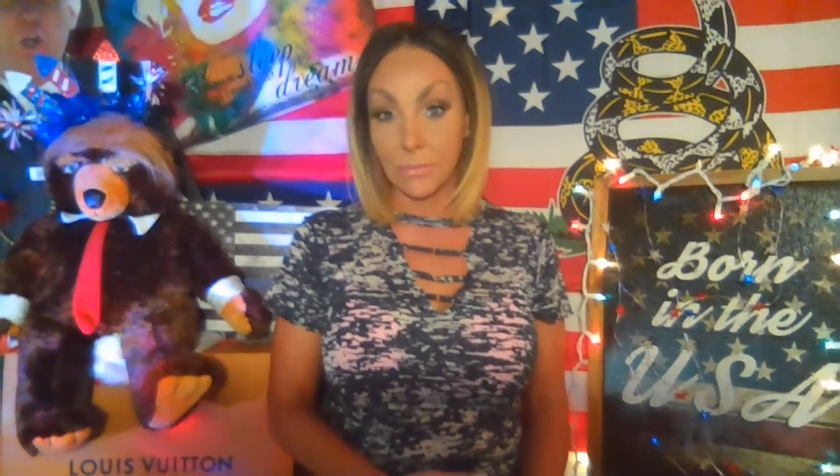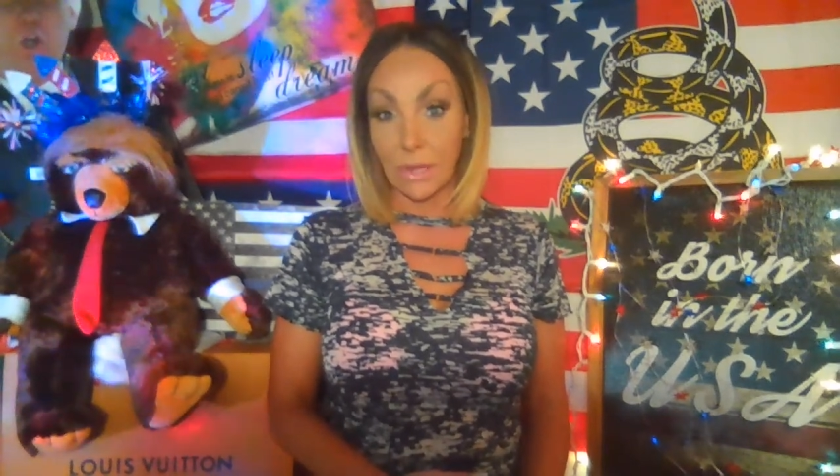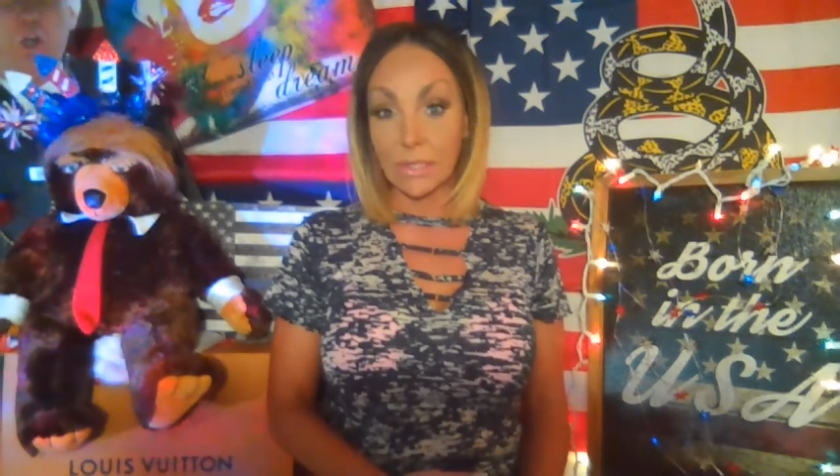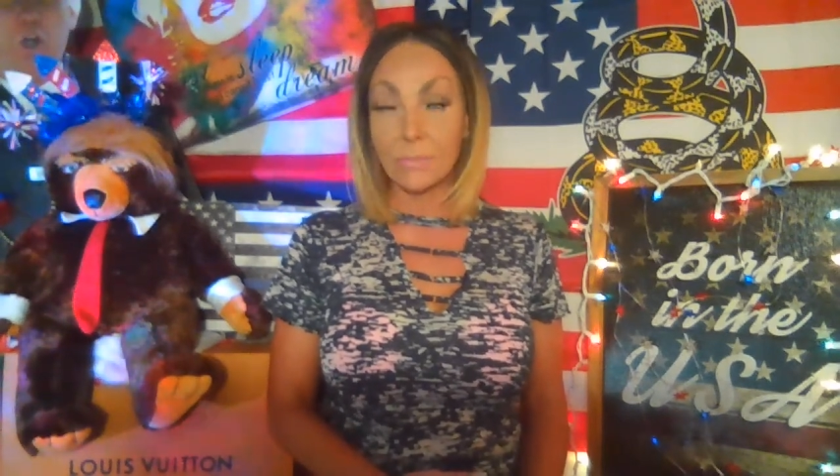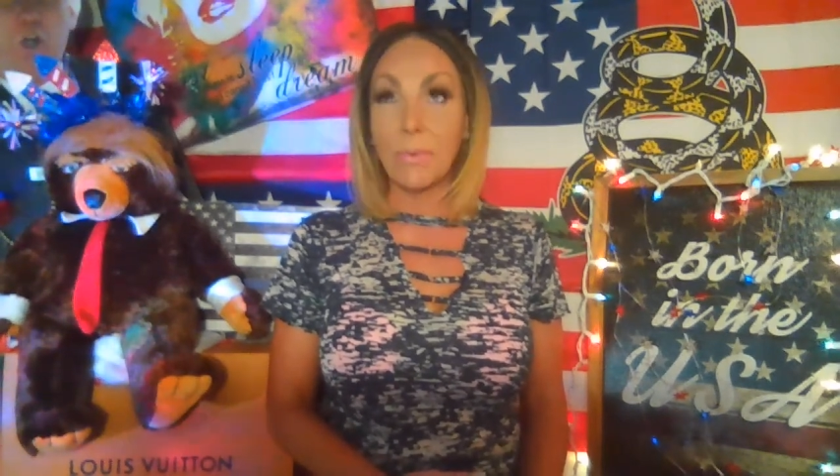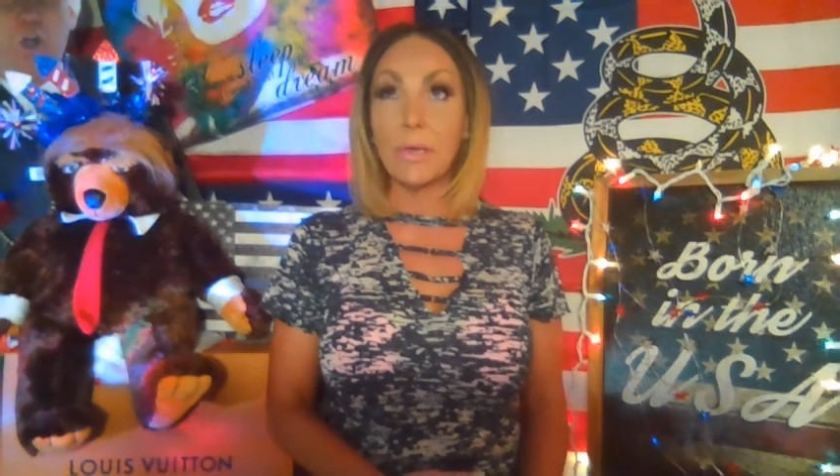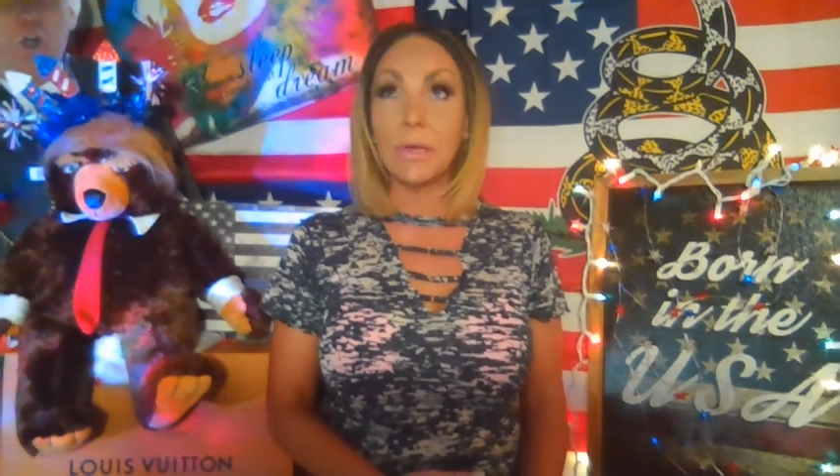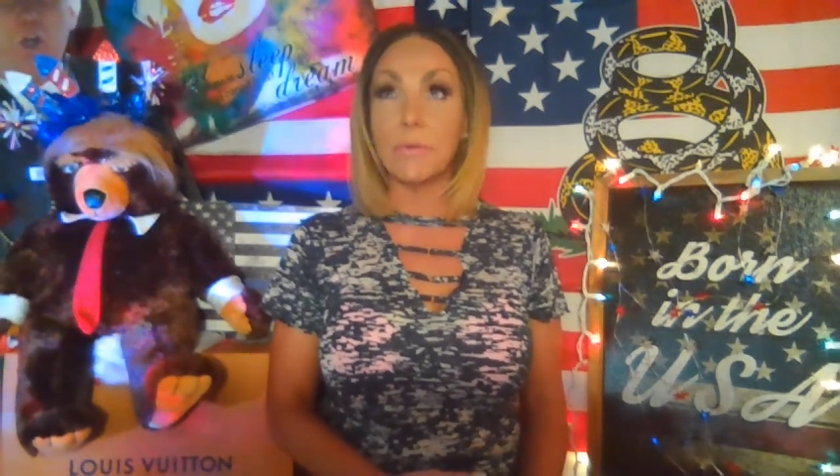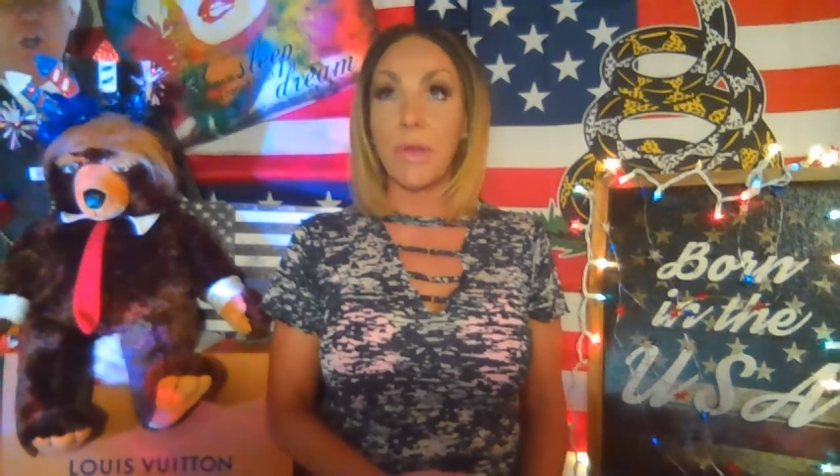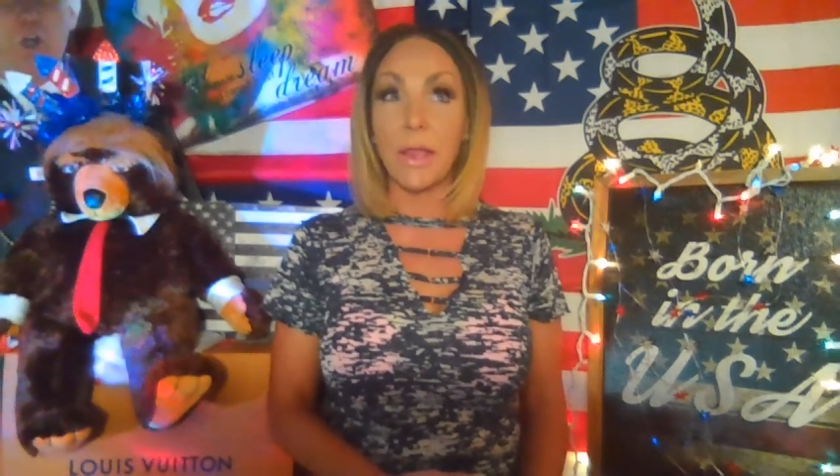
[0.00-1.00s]
Speaking
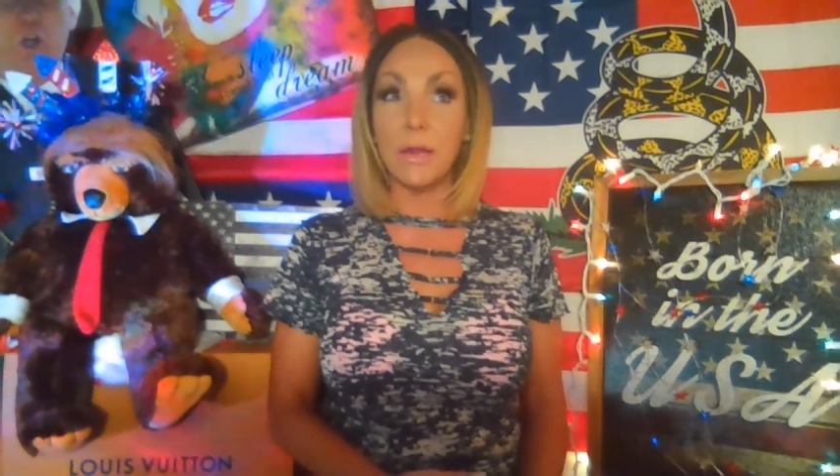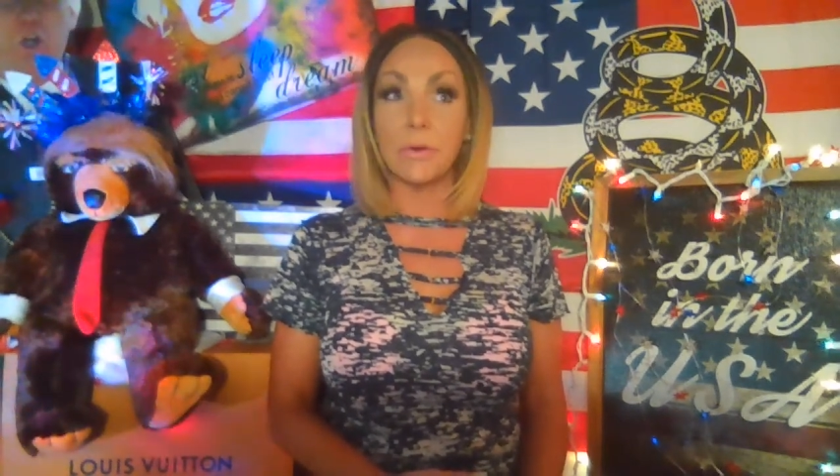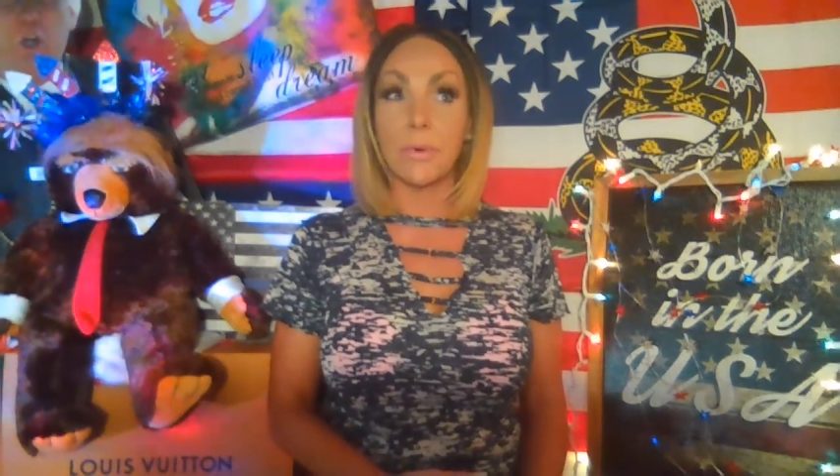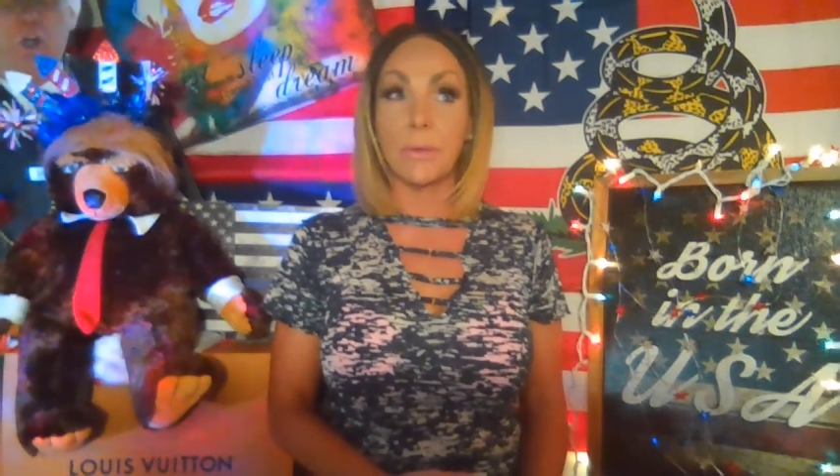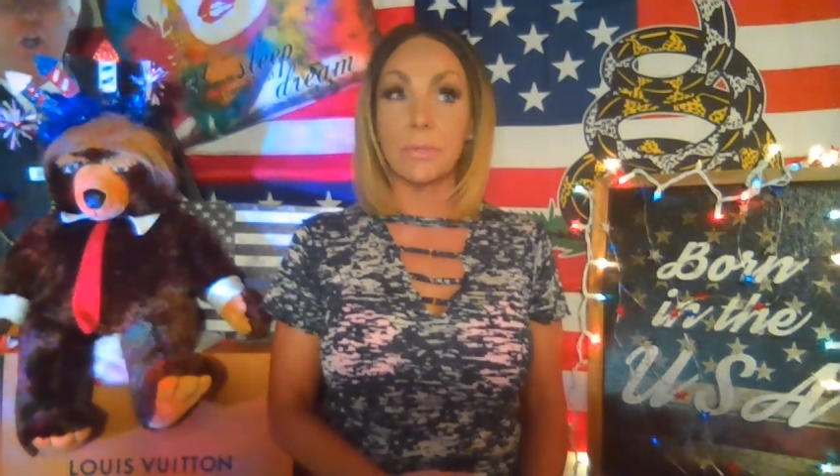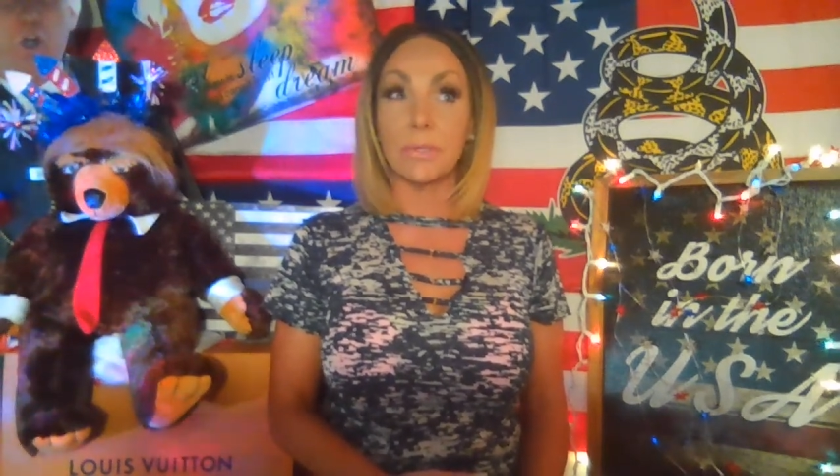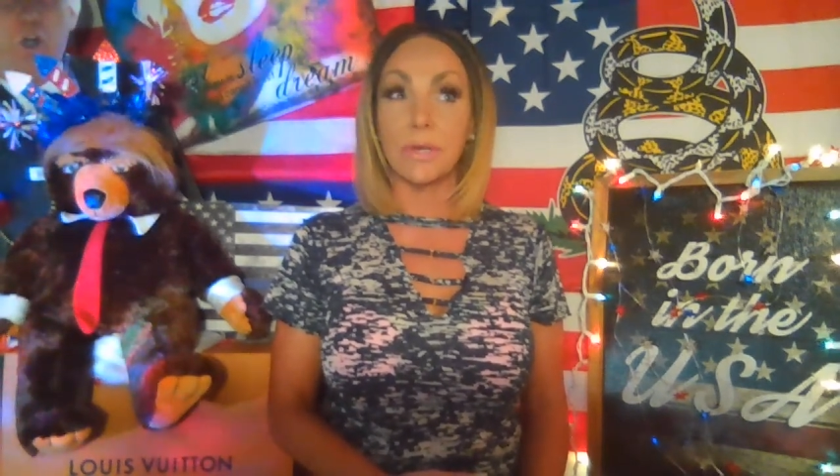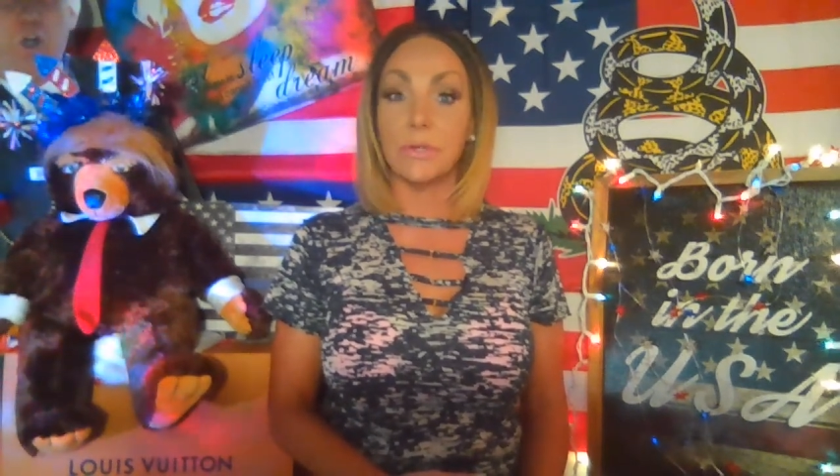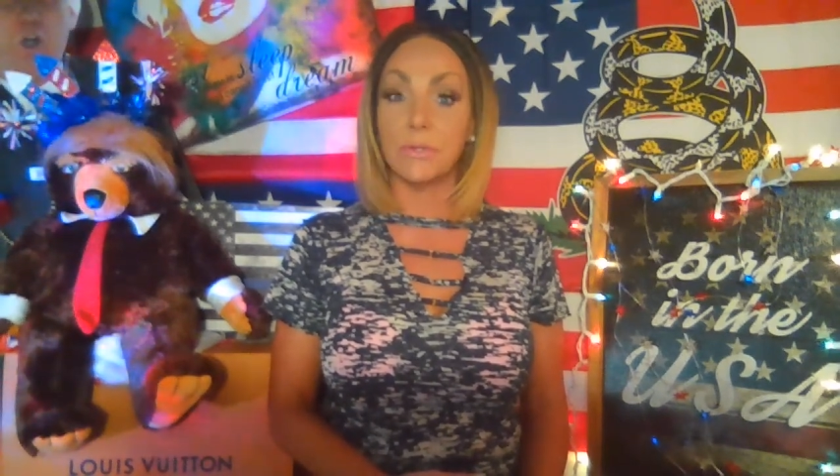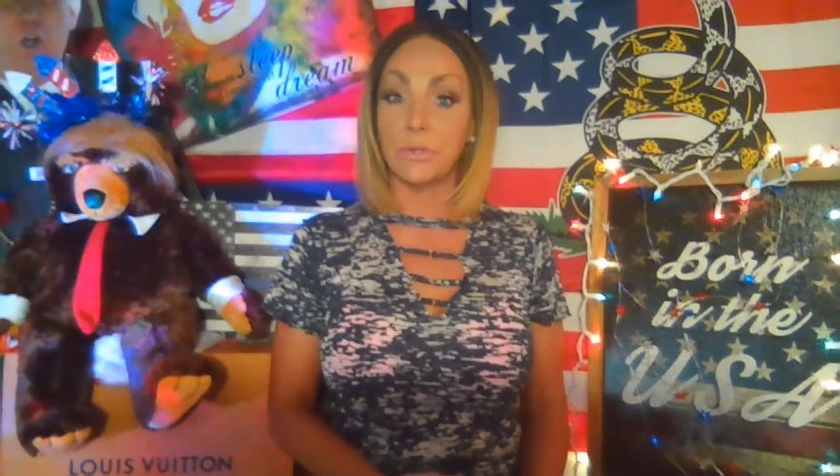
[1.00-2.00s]
of hate around this
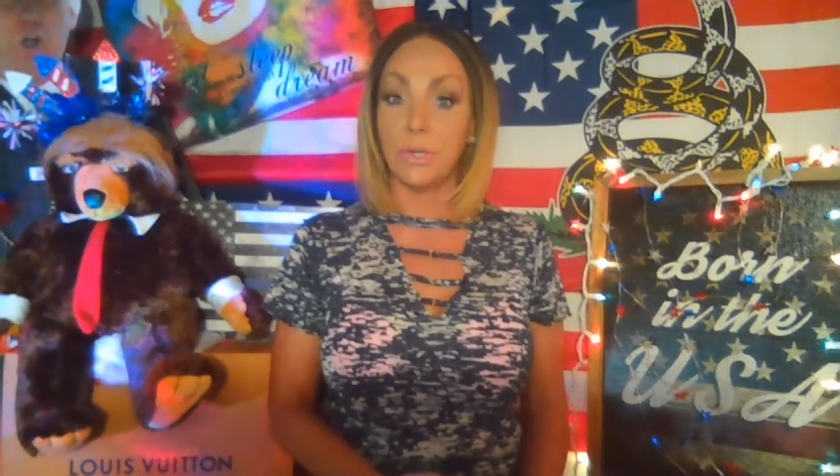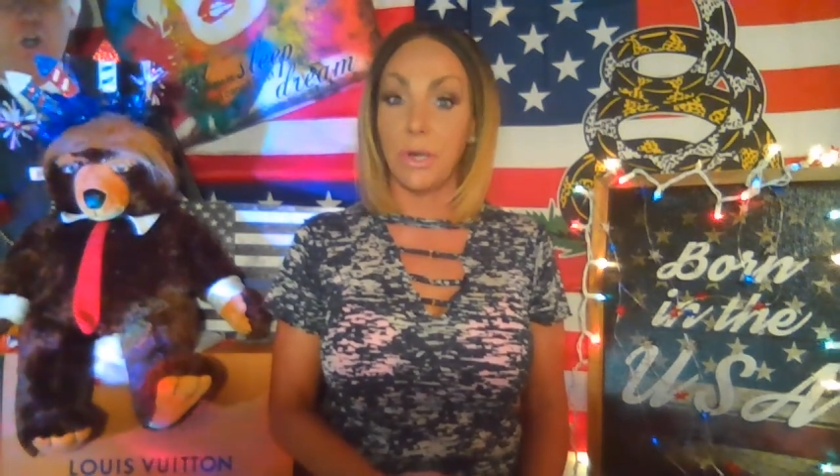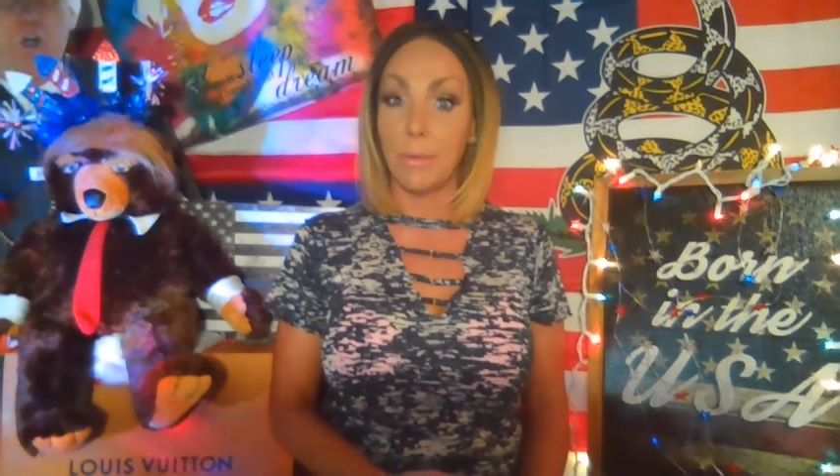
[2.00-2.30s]
country,